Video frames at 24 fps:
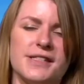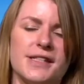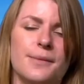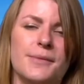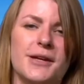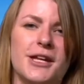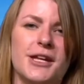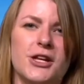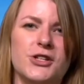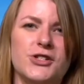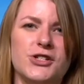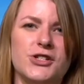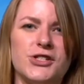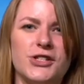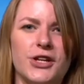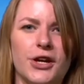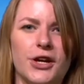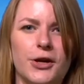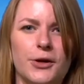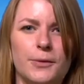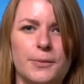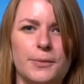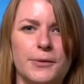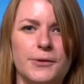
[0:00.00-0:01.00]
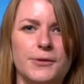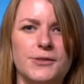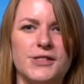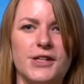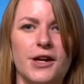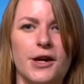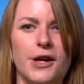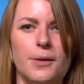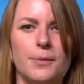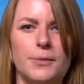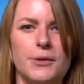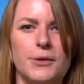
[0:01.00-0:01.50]
I mean, it just opens
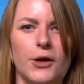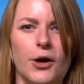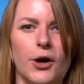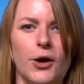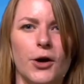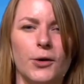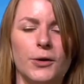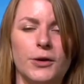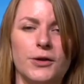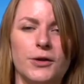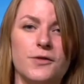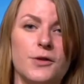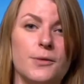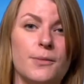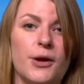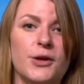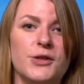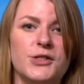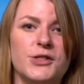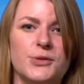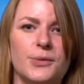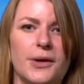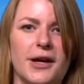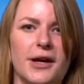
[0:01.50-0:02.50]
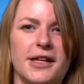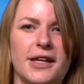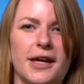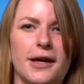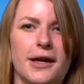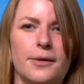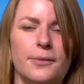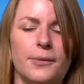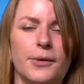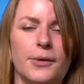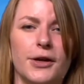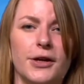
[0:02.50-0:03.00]
up the whole of the motorway
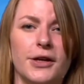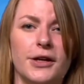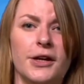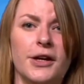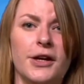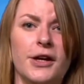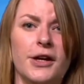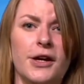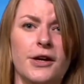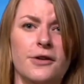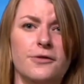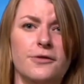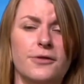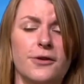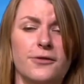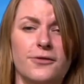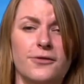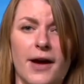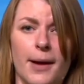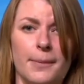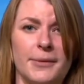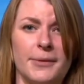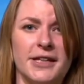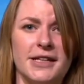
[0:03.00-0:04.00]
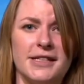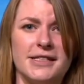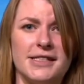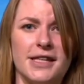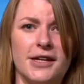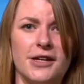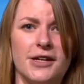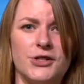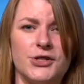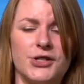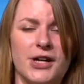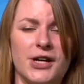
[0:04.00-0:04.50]
network for families
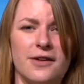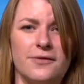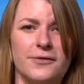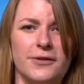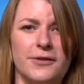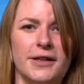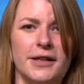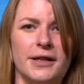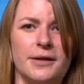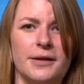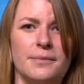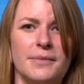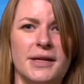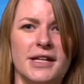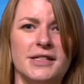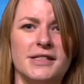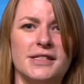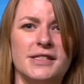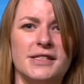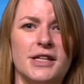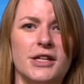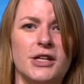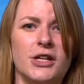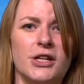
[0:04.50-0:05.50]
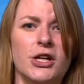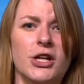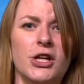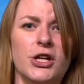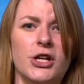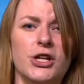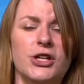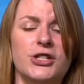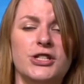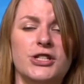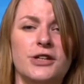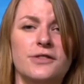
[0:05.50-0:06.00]
that are travelling and means that
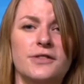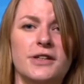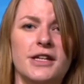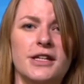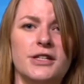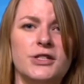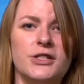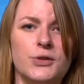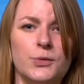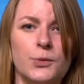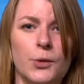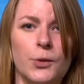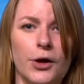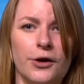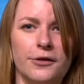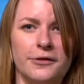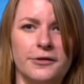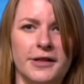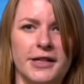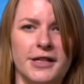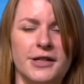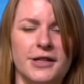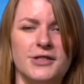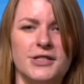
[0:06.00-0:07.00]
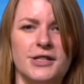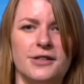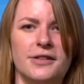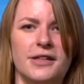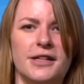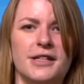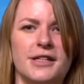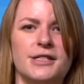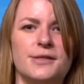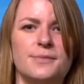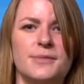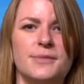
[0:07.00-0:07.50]
you don't need to worry, you don't
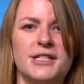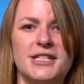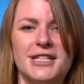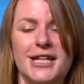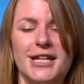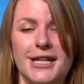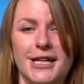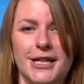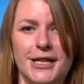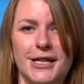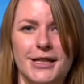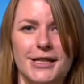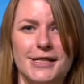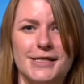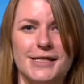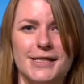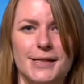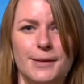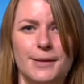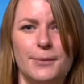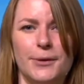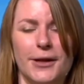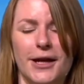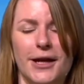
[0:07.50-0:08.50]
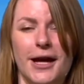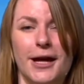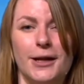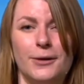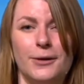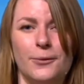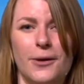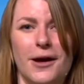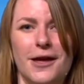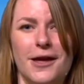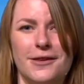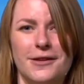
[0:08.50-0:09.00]
need to meticulously
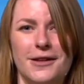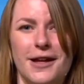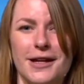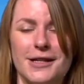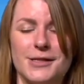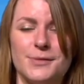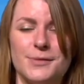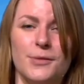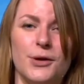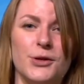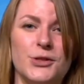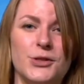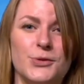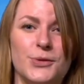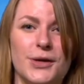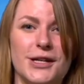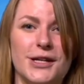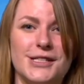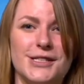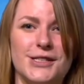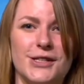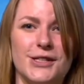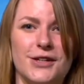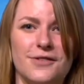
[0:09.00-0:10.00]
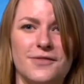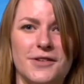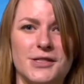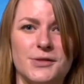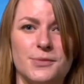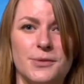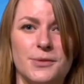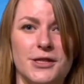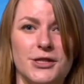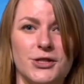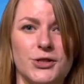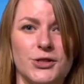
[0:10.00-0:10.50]
plan where the next motorway
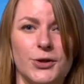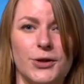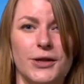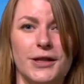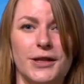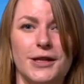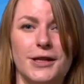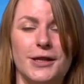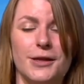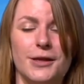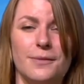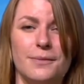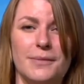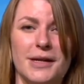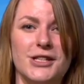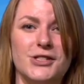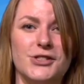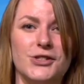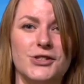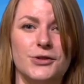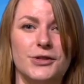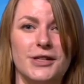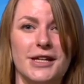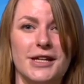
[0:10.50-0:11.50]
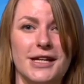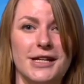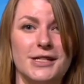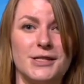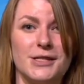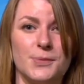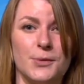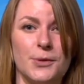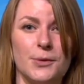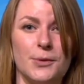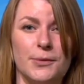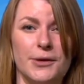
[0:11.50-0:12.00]
service with a toilet that meets your
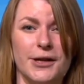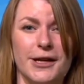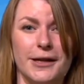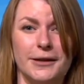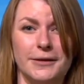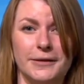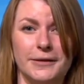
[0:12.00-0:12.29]
needs will be.